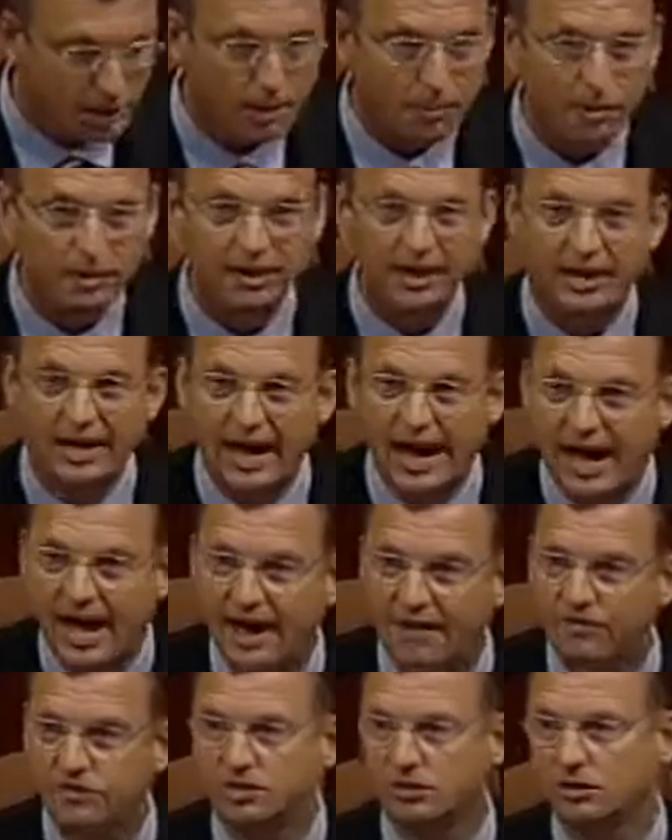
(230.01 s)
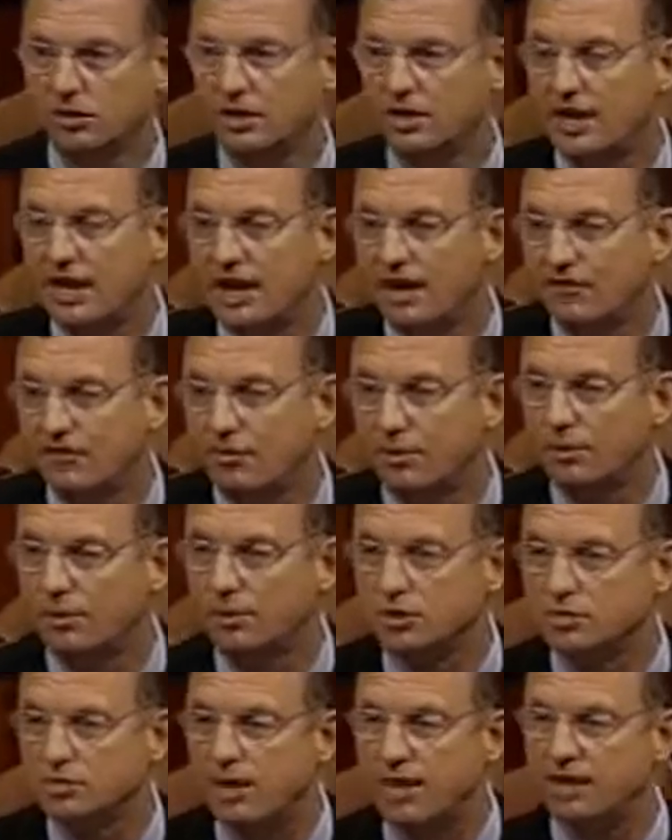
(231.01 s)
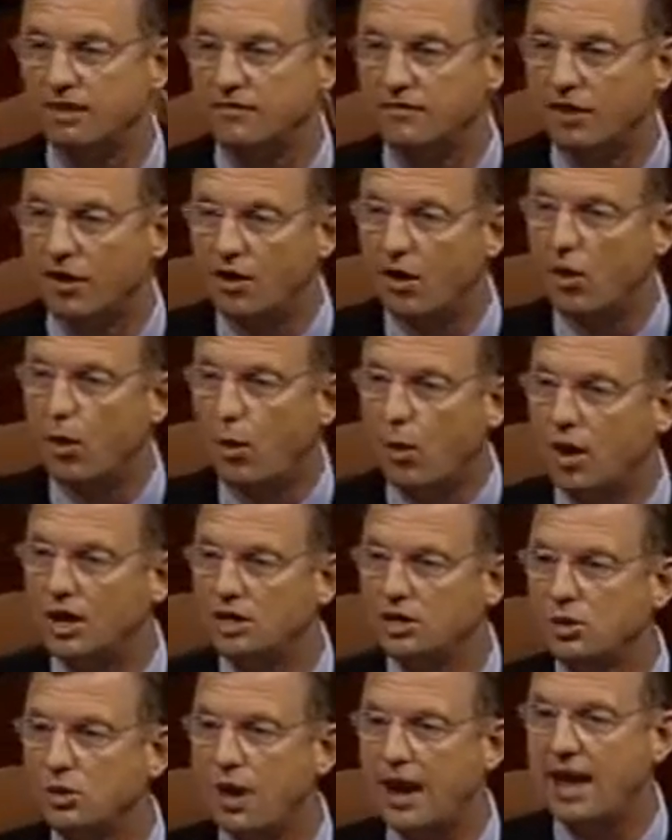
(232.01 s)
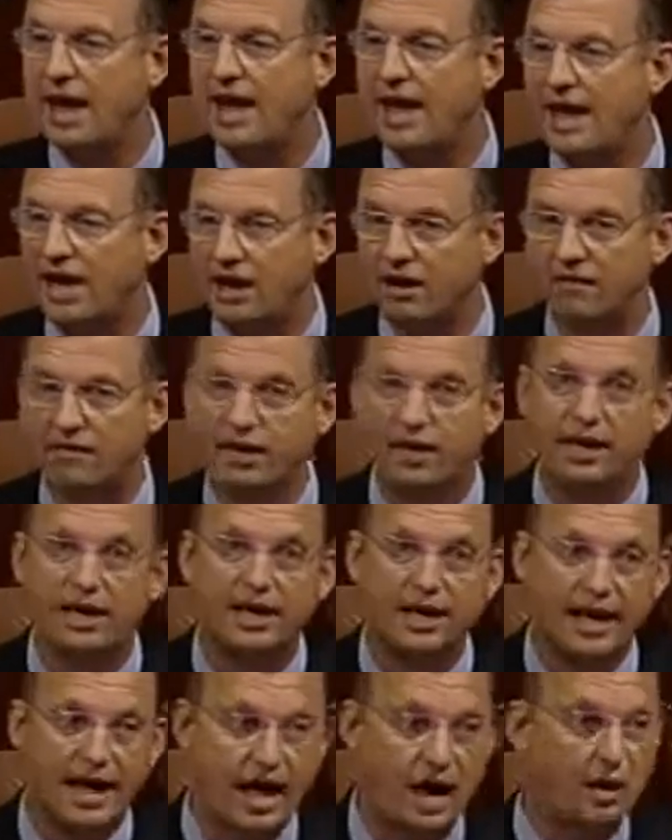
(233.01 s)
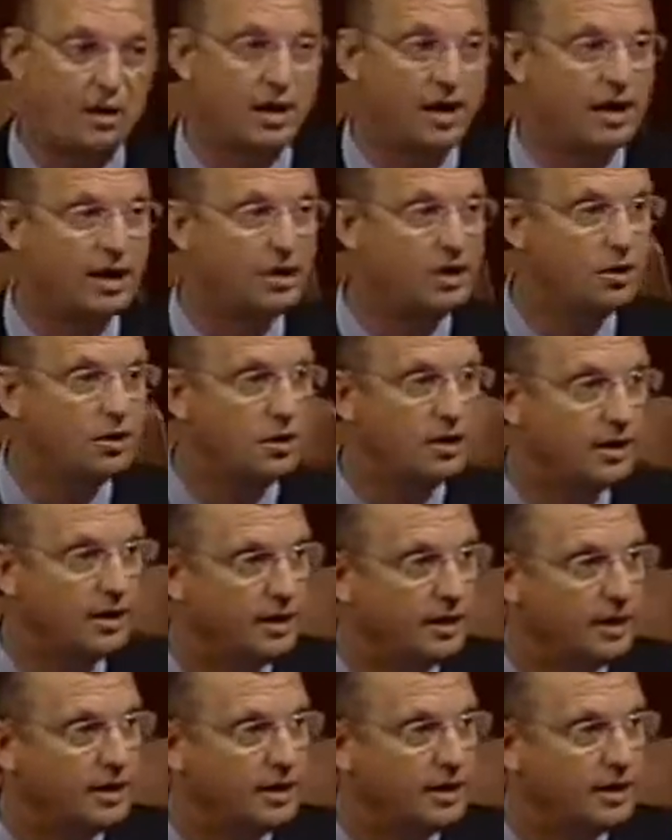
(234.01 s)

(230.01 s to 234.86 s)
but they have to look at it from a perspective of what do I have and how can I do it?